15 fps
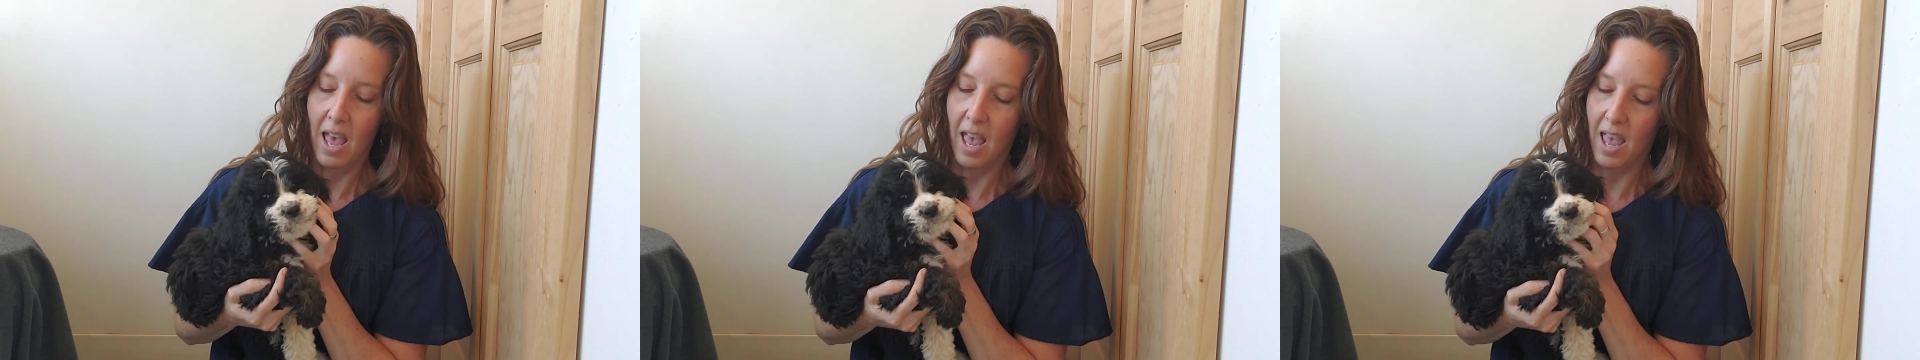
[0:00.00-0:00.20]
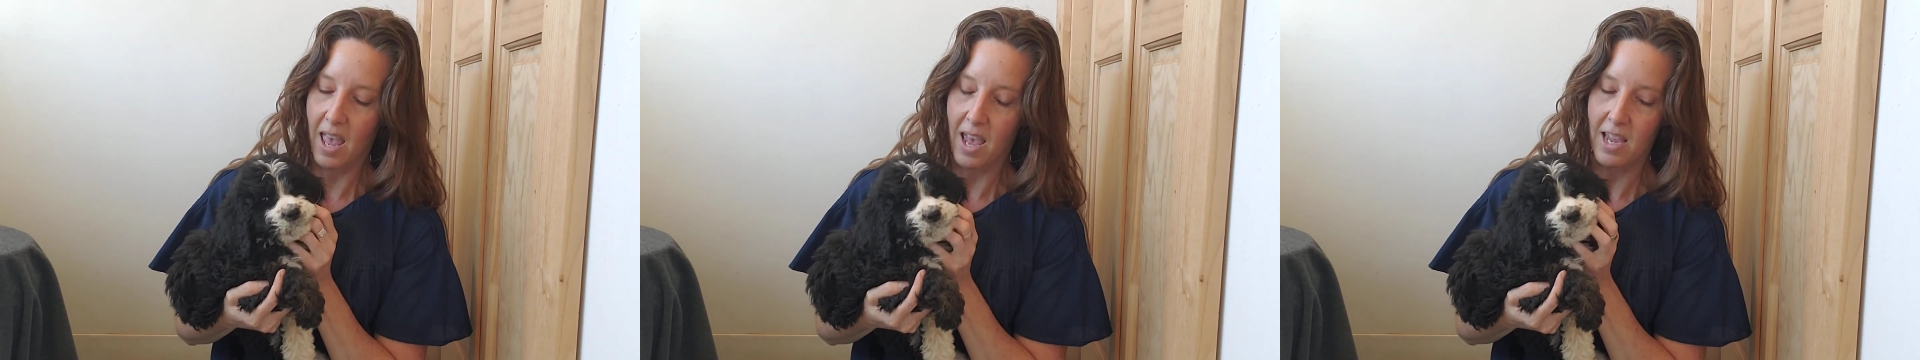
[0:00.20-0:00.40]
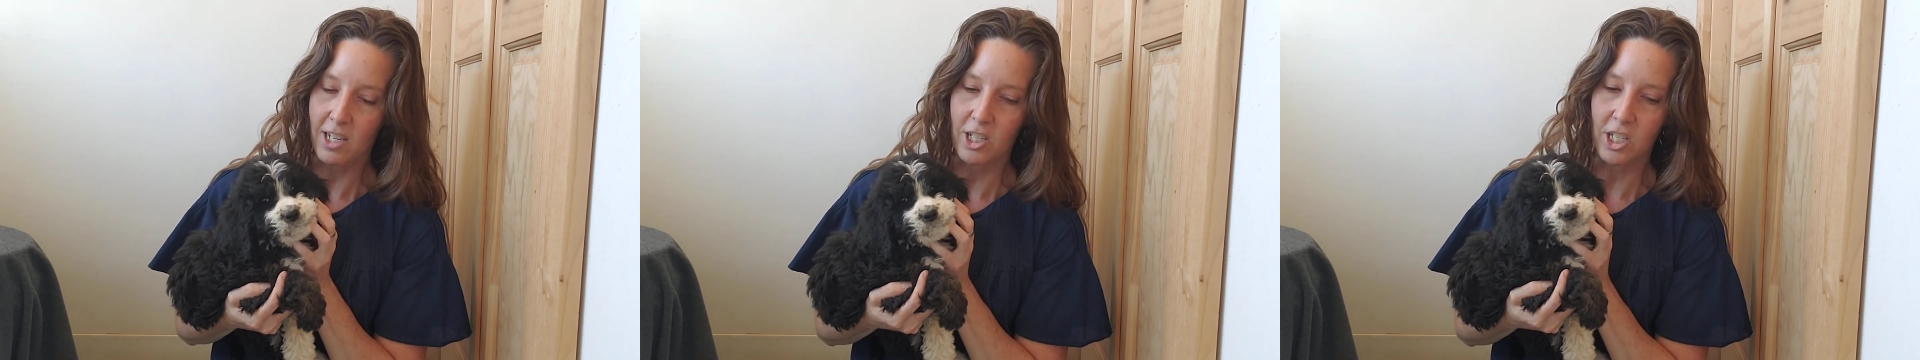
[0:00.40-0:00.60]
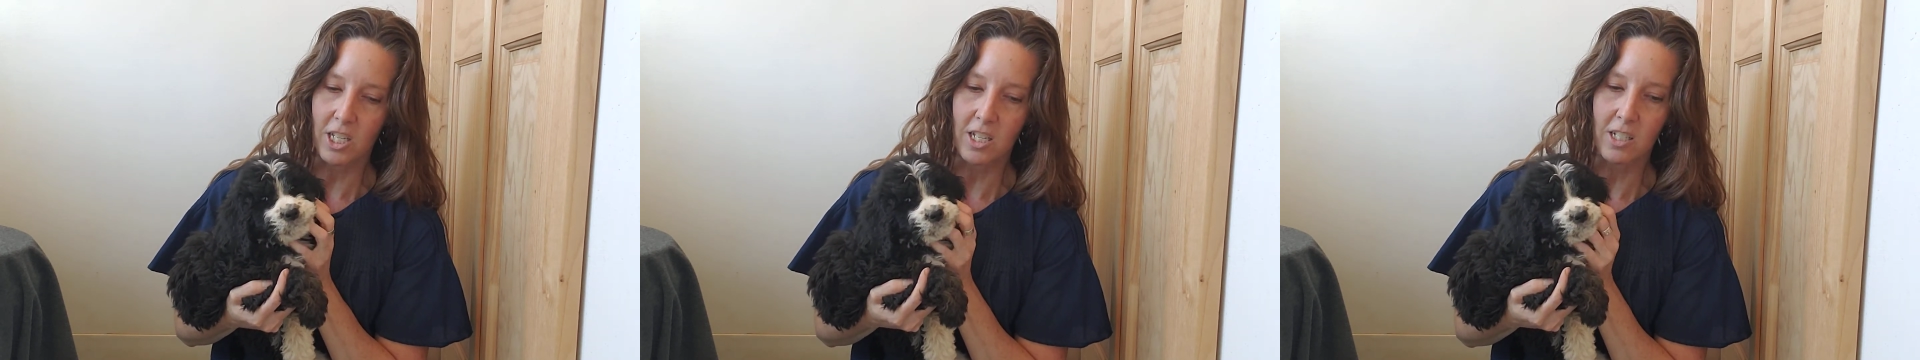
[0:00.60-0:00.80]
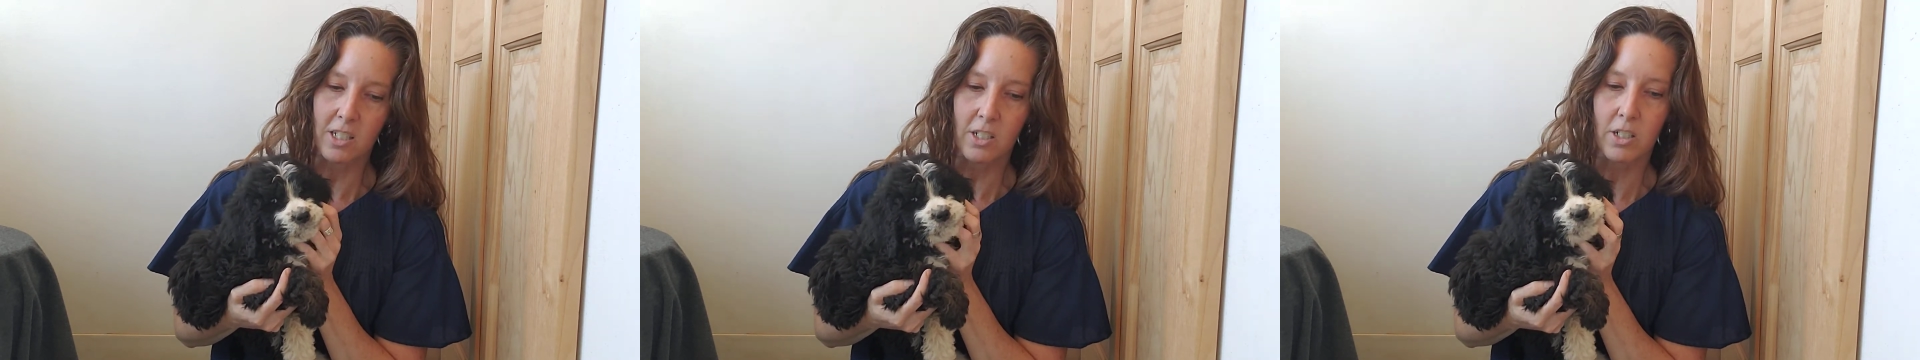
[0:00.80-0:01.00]
And she
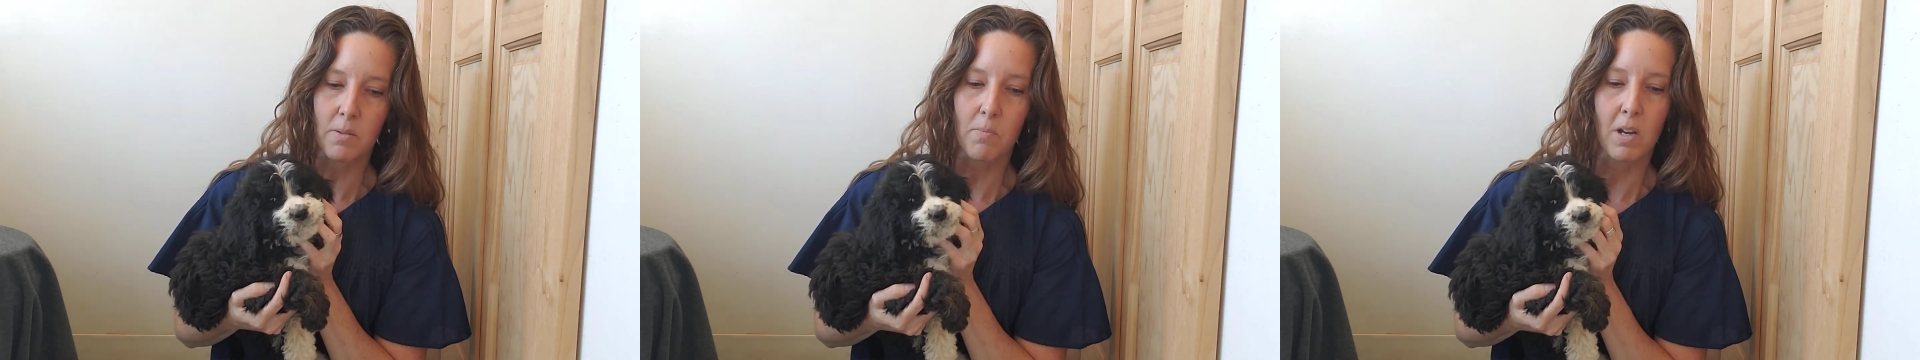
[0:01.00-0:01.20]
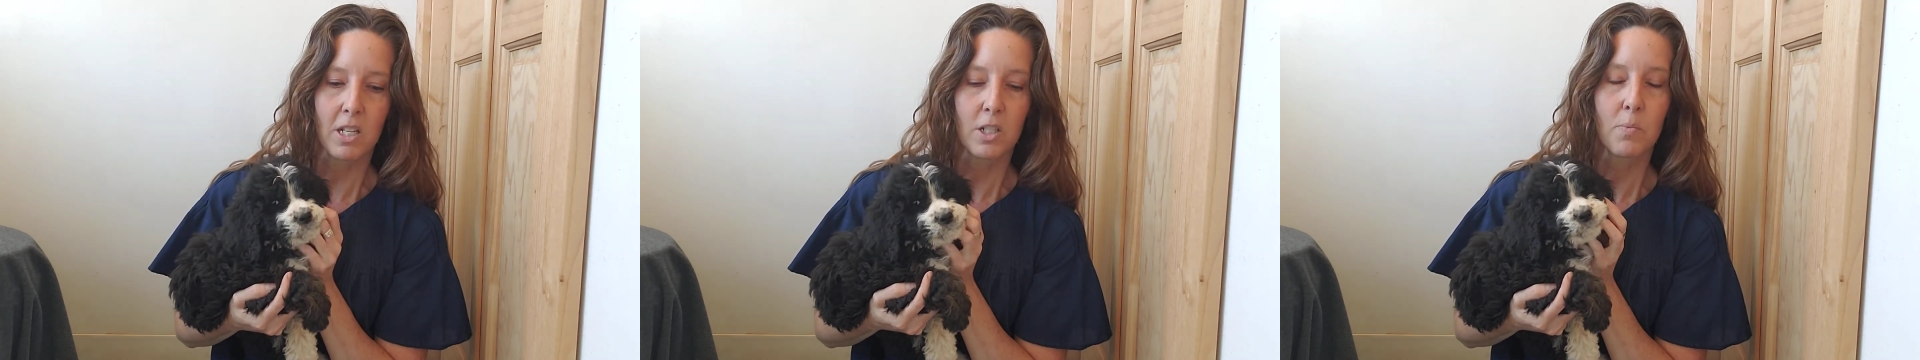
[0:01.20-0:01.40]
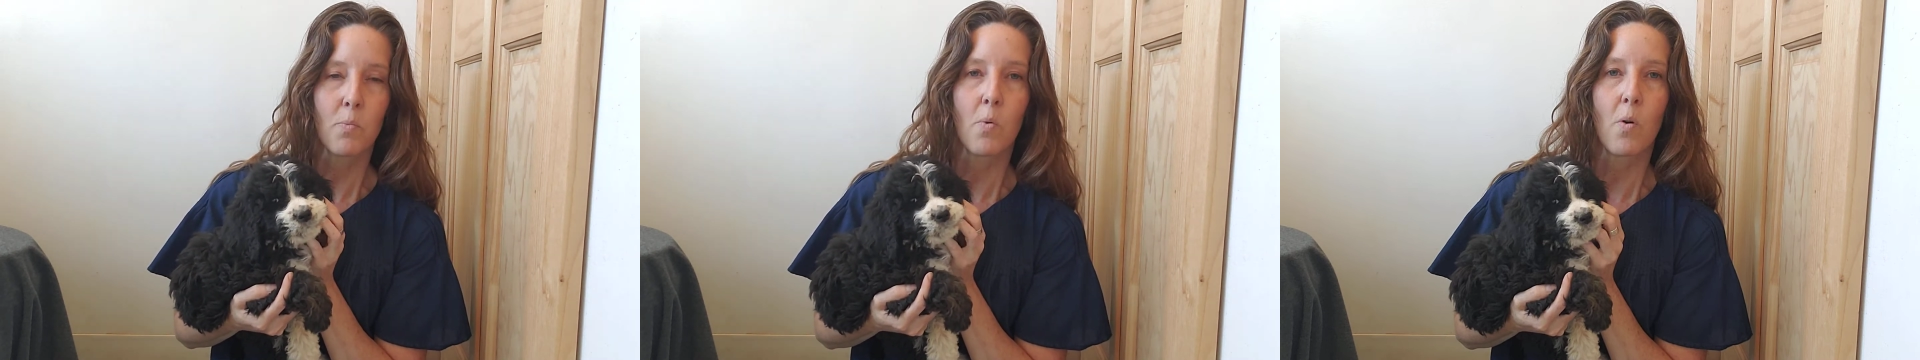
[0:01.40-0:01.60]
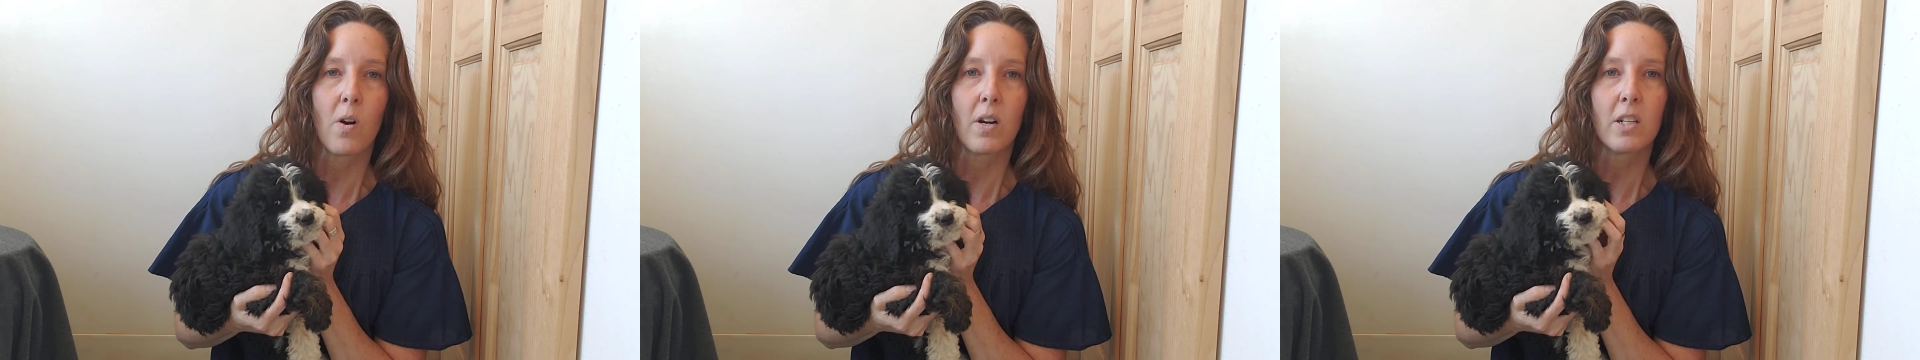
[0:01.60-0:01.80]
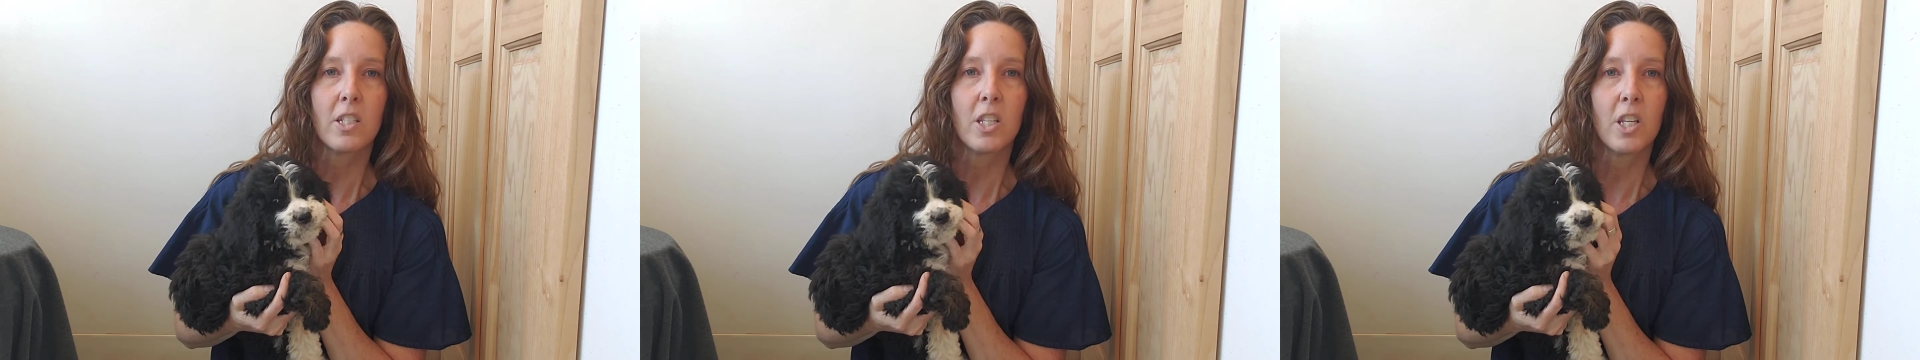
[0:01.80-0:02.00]
has learned much
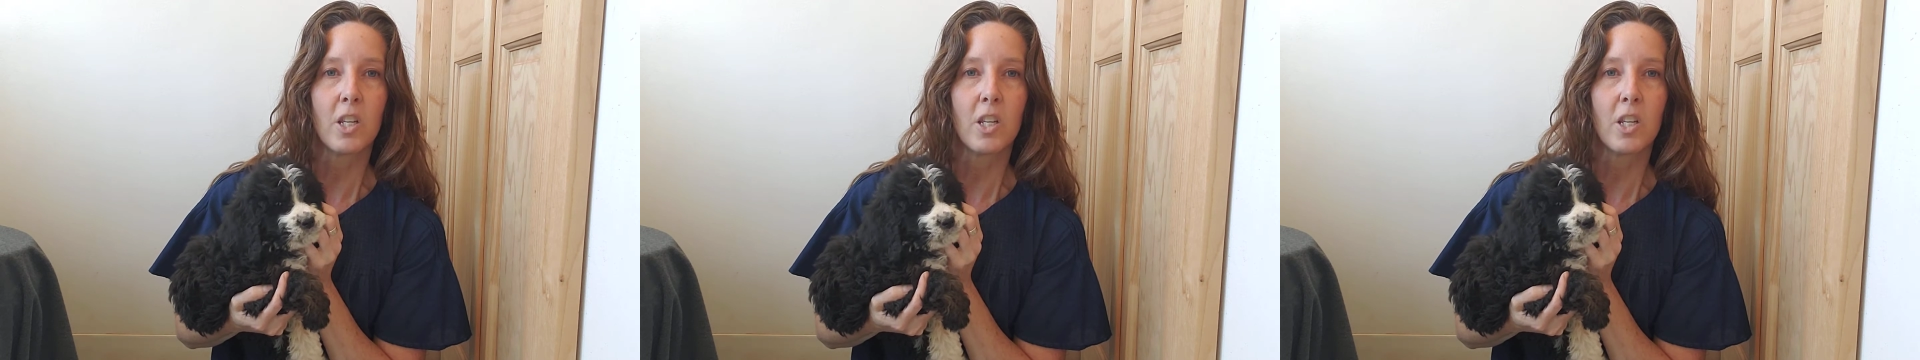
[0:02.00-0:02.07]
more